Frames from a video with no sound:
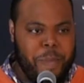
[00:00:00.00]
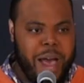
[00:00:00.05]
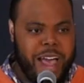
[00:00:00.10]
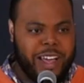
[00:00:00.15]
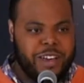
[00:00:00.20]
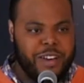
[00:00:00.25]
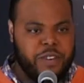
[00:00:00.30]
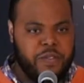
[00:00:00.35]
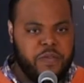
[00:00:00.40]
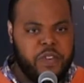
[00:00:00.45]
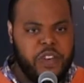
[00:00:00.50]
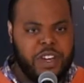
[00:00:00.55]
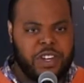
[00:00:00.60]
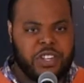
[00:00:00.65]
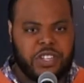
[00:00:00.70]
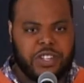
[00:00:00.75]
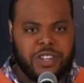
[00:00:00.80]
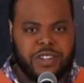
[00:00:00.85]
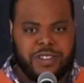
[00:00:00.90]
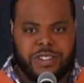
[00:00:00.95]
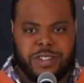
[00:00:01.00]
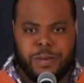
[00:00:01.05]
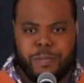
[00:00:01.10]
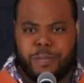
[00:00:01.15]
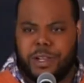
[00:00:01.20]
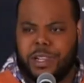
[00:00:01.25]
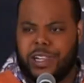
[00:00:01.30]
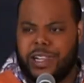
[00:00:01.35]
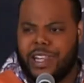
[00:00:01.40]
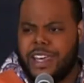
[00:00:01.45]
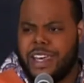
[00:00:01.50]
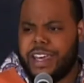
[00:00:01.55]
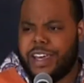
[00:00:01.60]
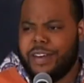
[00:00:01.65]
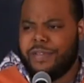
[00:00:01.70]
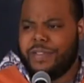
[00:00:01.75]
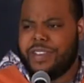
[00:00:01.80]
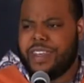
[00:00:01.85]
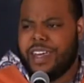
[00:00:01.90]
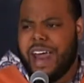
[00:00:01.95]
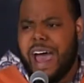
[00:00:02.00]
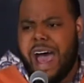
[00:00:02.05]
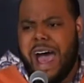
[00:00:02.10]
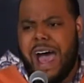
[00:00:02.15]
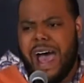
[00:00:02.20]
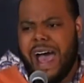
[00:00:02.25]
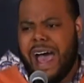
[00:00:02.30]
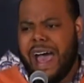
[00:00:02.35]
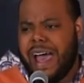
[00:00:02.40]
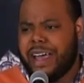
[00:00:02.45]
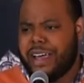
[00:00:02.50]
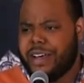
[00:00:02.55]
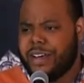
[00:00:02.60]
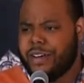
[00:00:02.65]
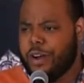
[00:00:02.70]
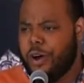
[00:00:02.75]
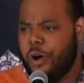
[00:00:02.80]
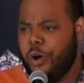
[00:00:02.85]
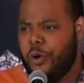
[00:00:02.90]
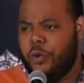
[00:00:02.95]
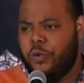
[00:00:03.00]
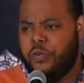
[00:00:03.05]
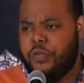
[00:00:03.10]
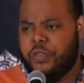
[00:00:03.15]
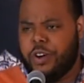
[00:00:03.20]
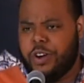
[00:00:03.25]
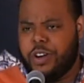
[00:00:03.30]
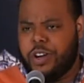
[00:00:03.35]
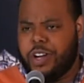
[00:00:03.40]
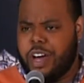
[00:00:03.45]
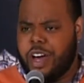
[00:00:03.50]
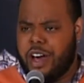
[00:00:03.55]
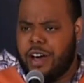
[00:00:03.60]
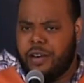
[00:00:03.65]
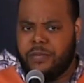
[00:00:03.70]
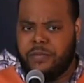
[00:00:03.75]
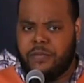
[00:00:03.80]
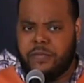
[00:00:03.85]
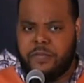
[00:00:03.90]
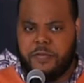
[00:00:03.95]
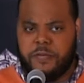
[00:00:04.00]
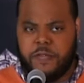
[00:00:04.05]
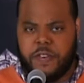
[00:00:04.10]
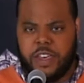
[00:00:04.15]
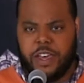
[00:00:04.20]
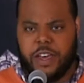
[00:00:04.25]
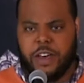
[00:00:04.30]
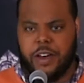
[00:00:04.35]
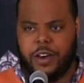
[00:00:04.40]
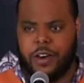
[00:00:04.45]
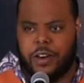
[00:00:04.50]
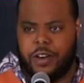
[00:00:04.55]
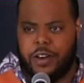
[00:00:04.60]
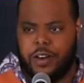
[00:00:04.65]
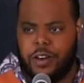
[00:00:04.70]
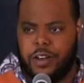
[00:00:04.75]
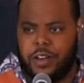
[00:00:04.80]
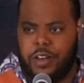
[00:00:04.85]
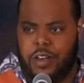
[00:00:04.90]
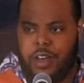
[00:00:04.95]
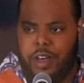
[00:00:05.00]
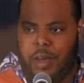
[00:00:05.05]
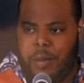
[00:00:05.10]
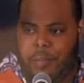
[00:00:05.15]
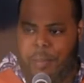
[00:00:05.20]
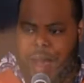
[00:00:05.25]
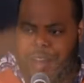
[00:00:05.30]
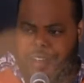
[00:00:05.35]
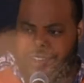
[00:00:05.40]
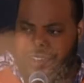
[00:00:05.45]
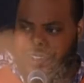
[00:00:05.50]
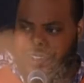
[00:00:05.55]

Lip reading: my conviction to believe that I could overcome fear, my